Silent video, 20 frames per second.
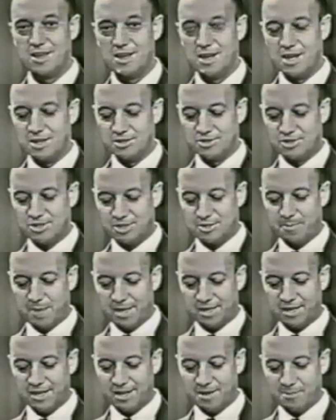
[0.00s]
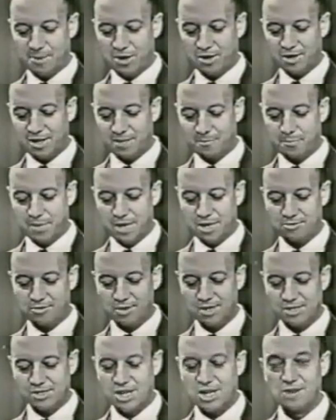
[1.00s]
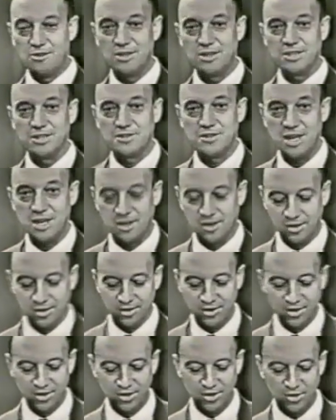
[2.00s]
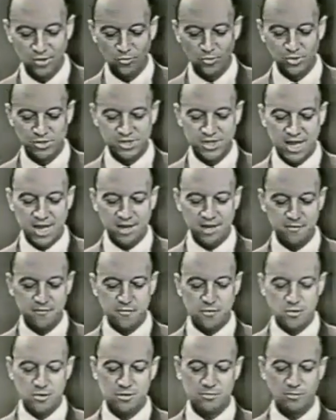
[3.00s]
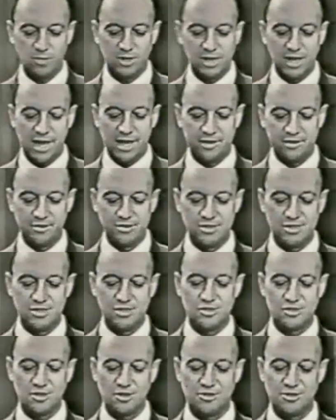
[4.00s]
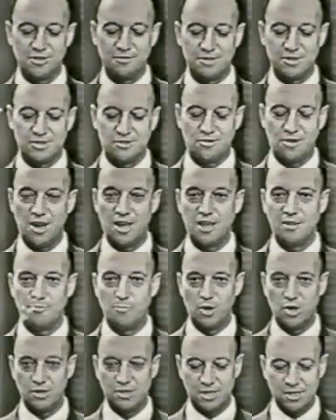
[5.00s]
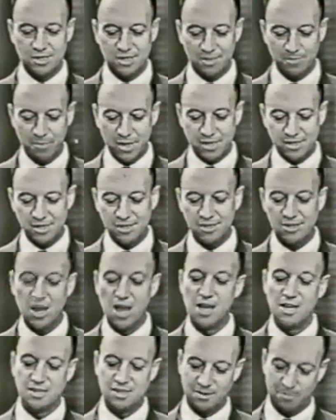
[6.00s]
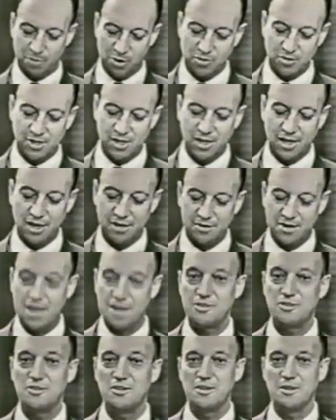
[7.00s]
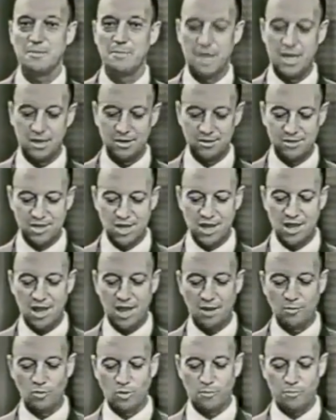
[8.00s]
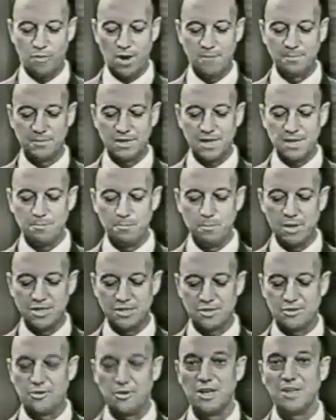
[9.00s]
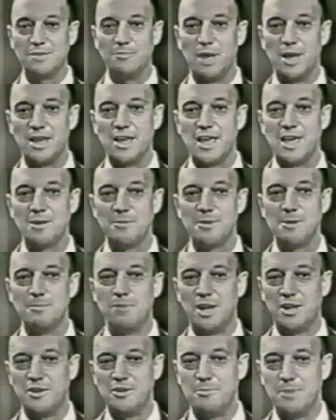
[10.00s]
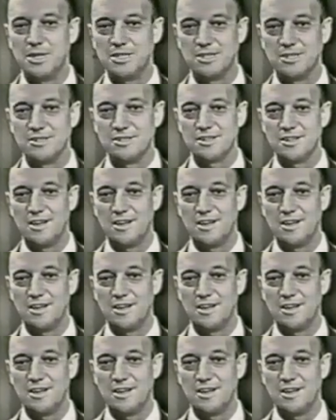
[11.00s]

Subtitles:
Unsuspecting American patriots, hearing the tinkle, would sally forth with lanterns in search of the straying bossies and bessies supposedly attached to the bells, and were promptly blitzkrieged by enemy blunderbusses.